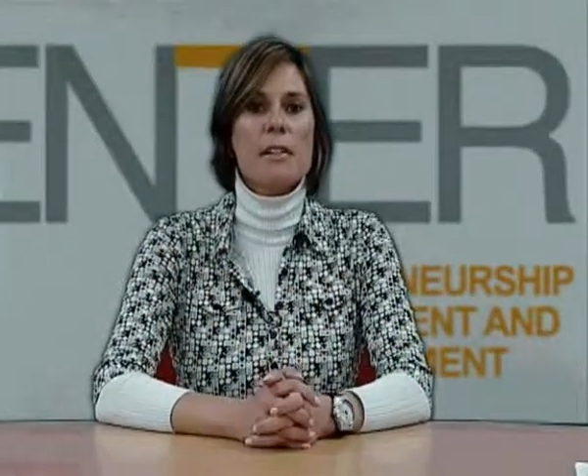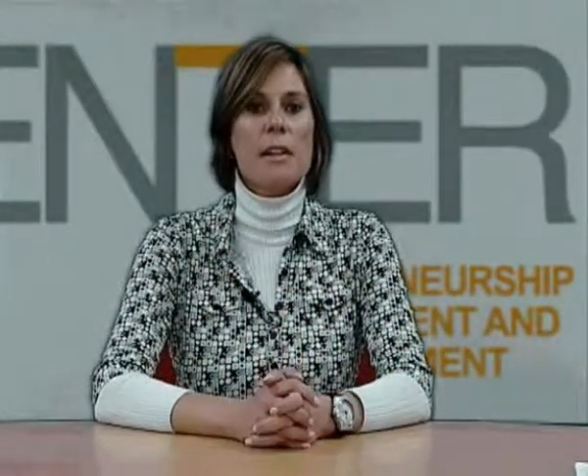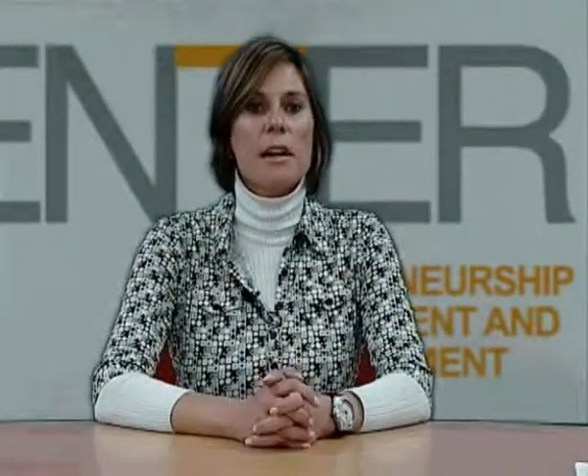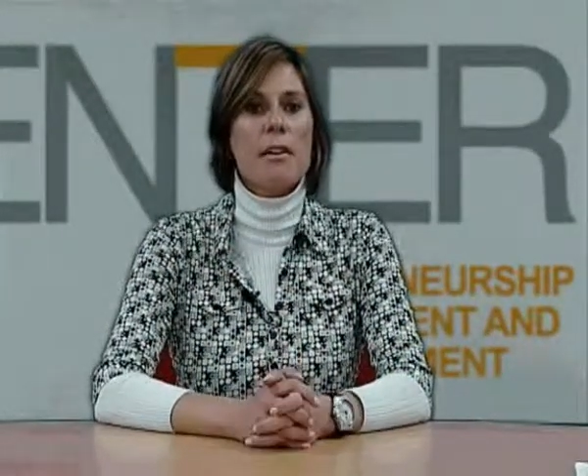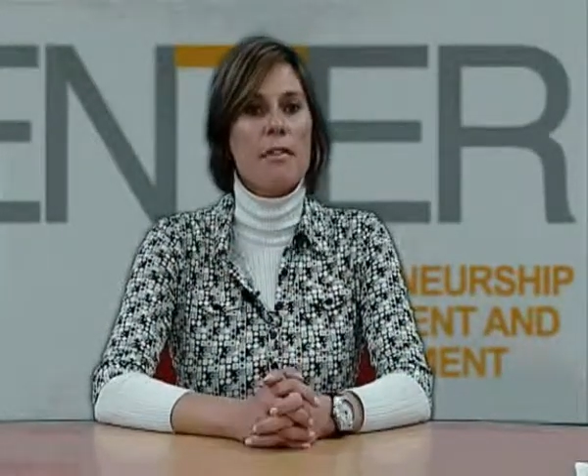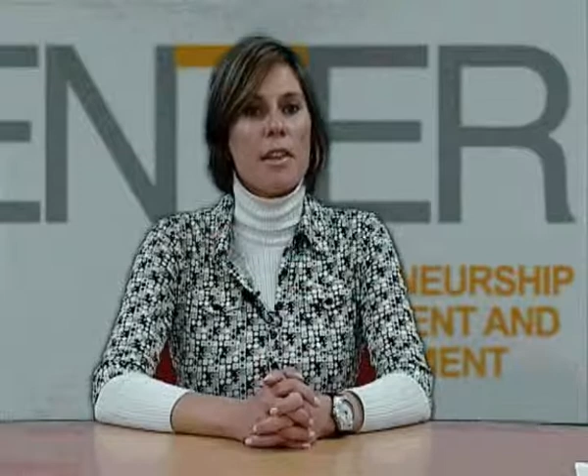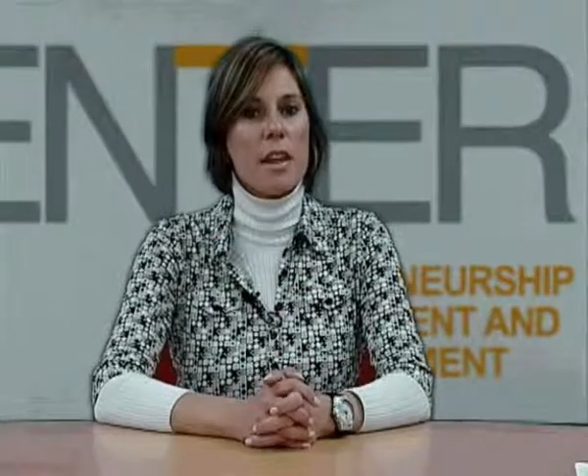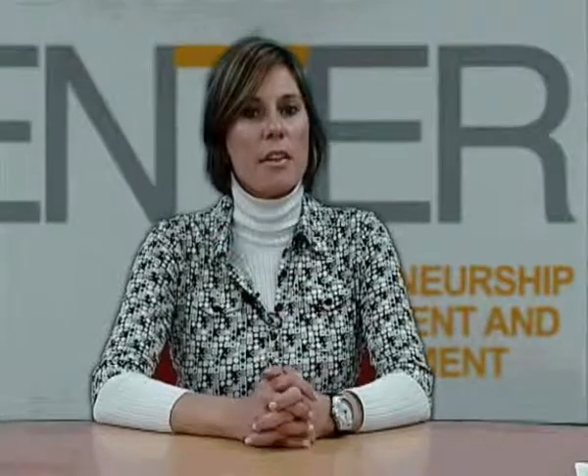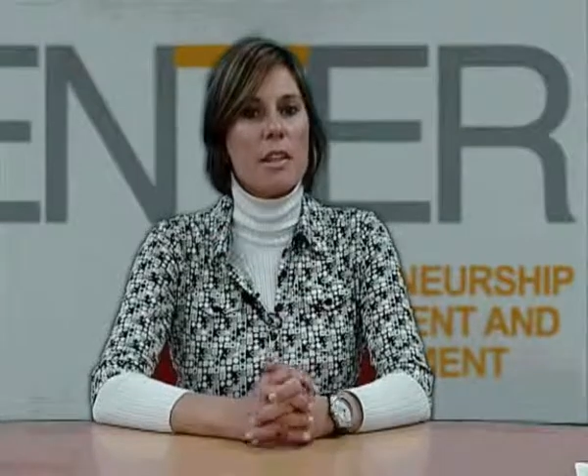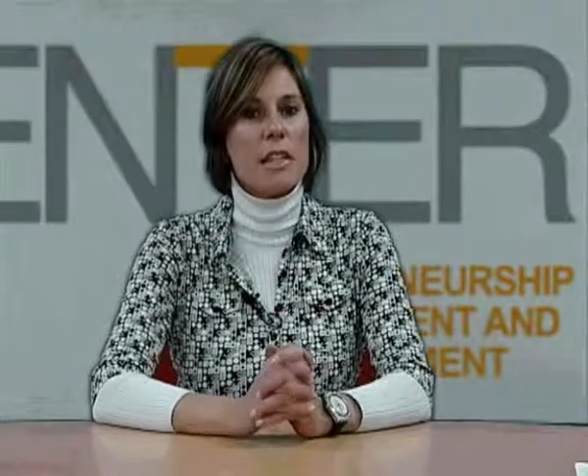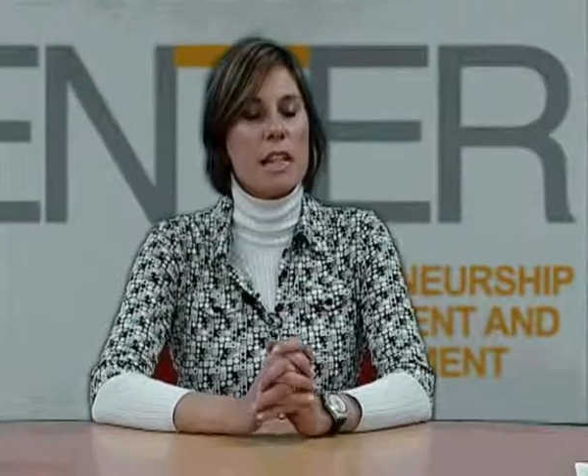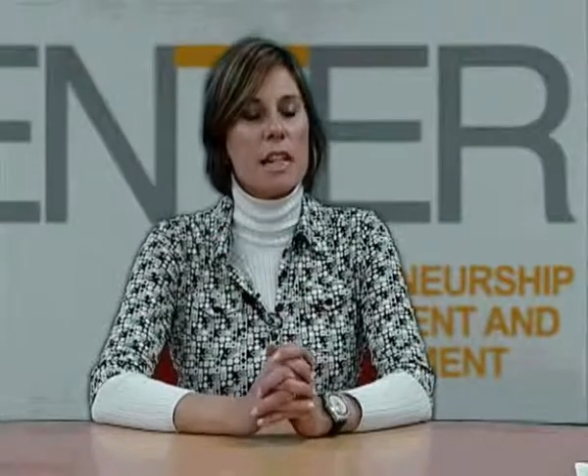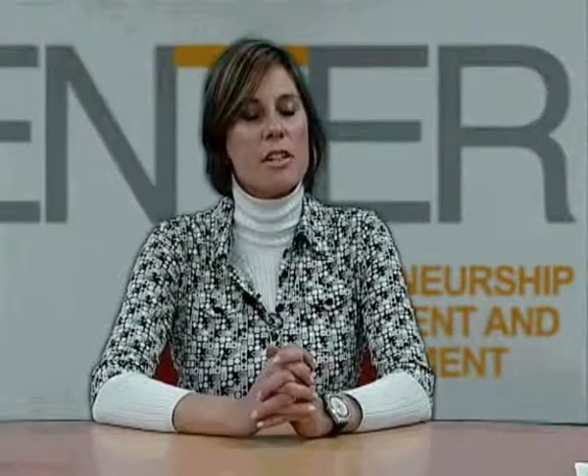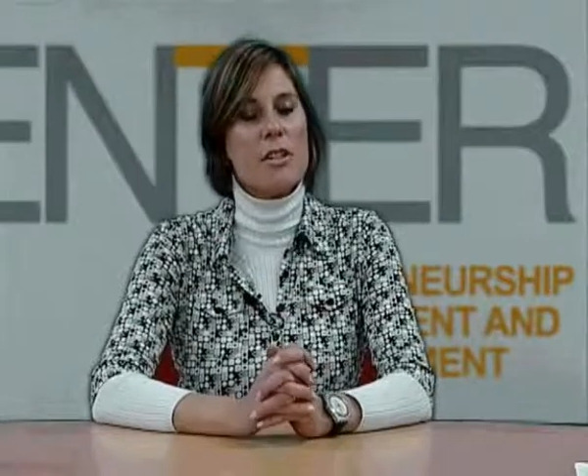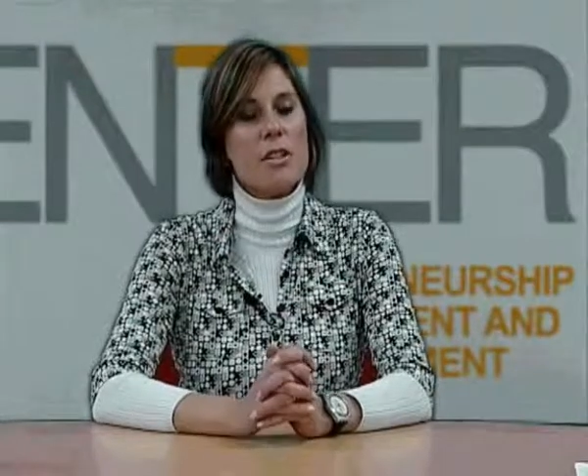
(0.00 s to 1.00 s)
of their
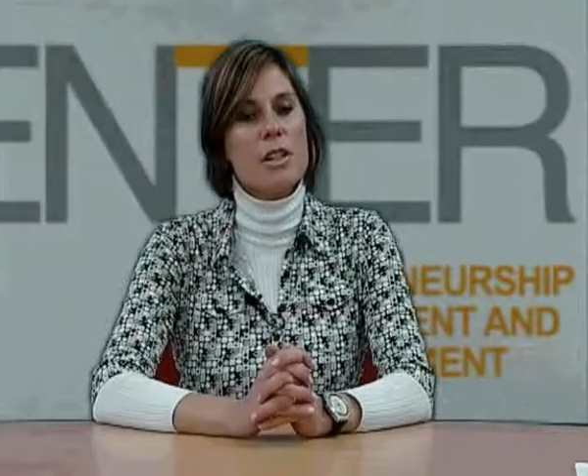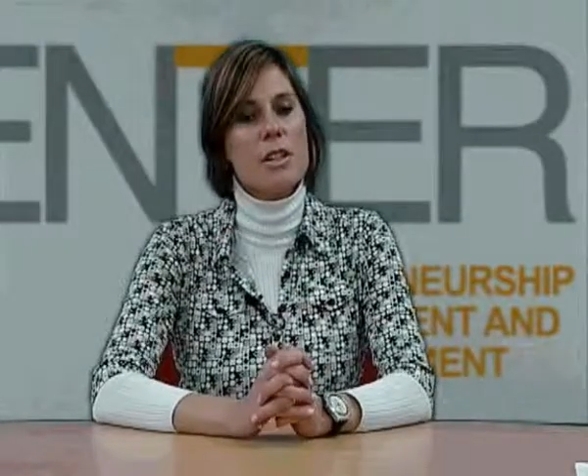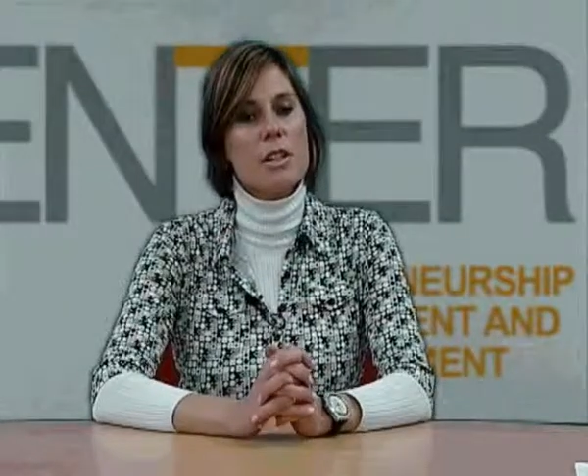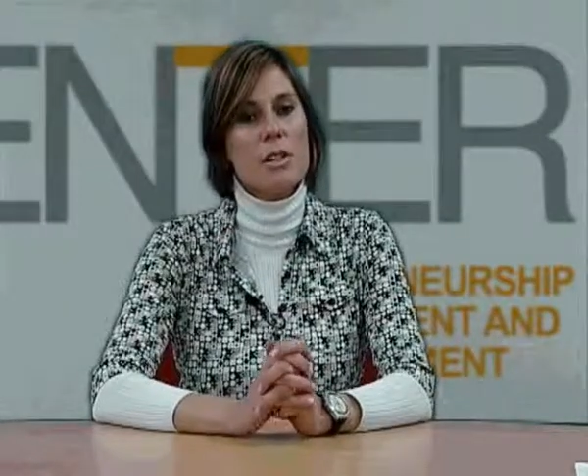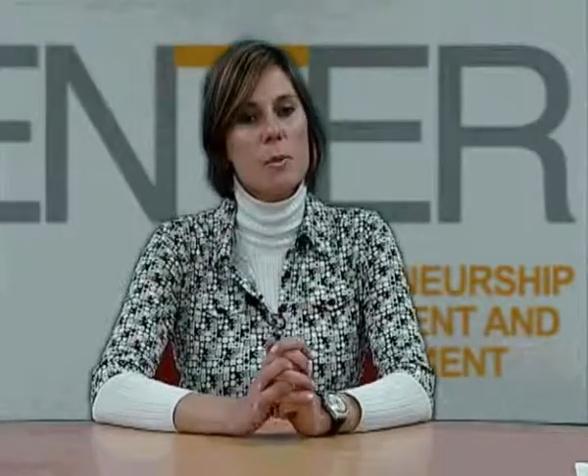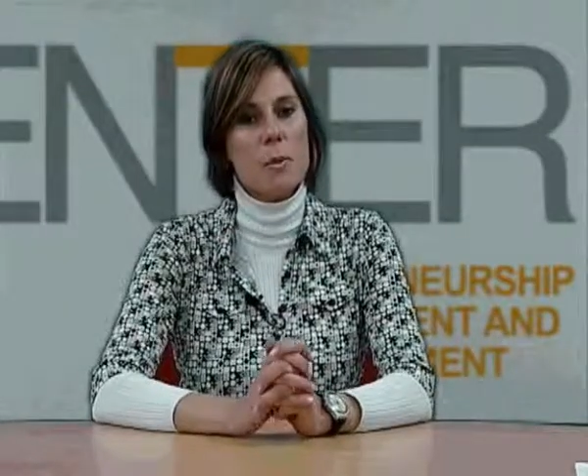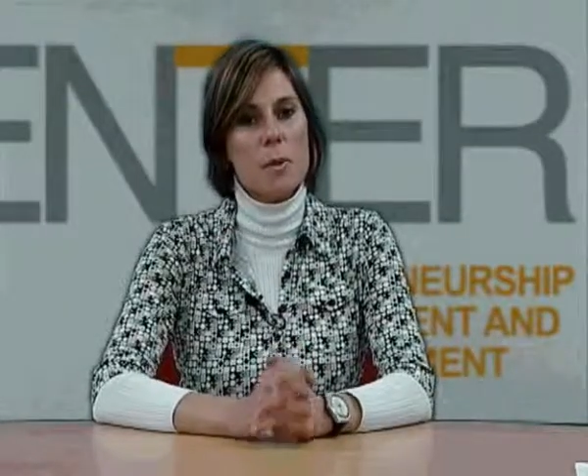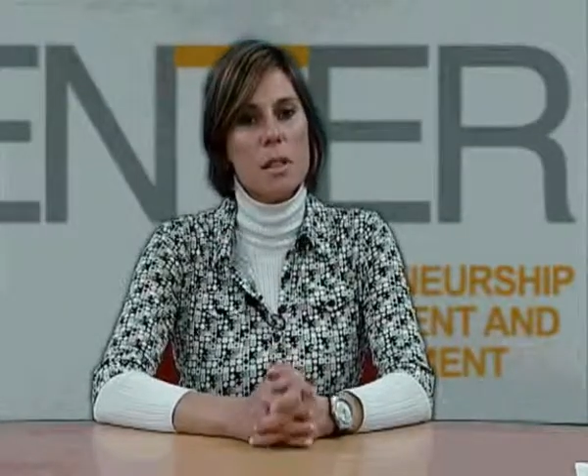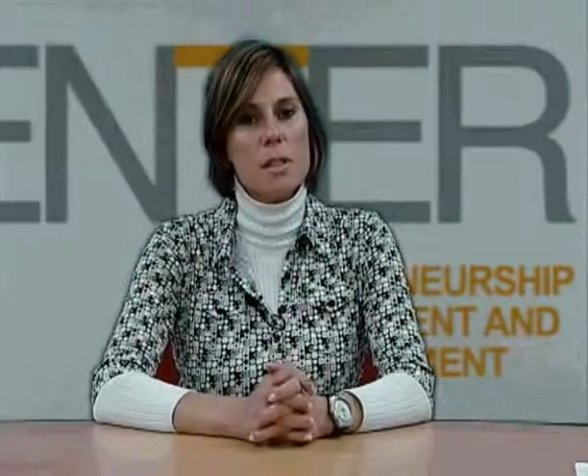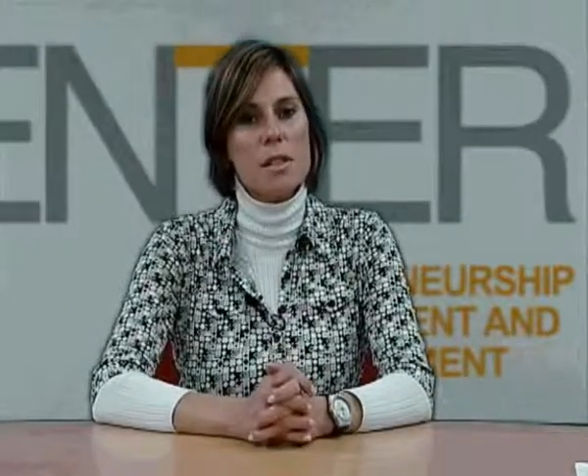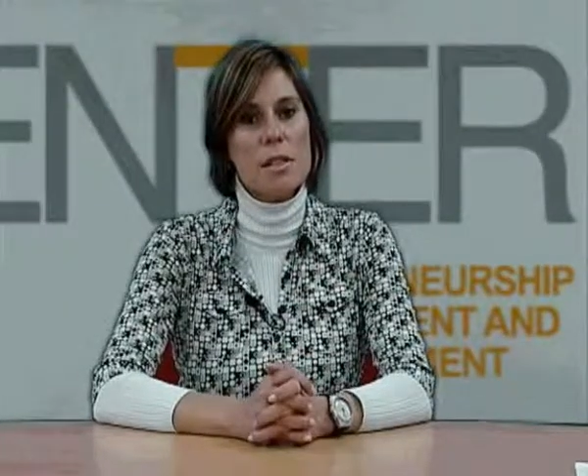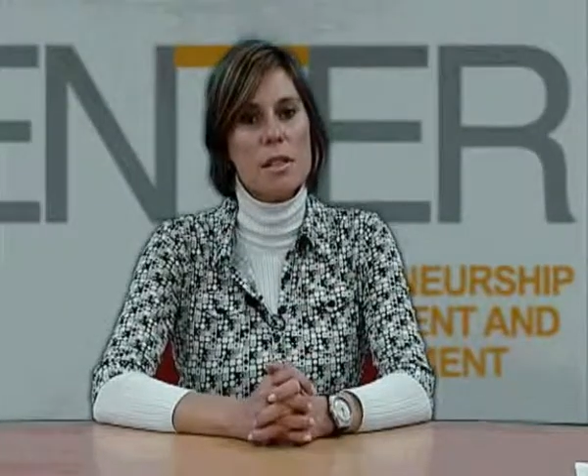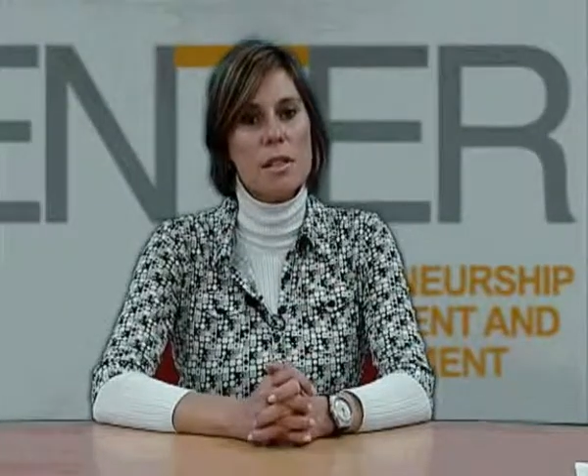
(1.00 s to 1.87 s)
attention to words,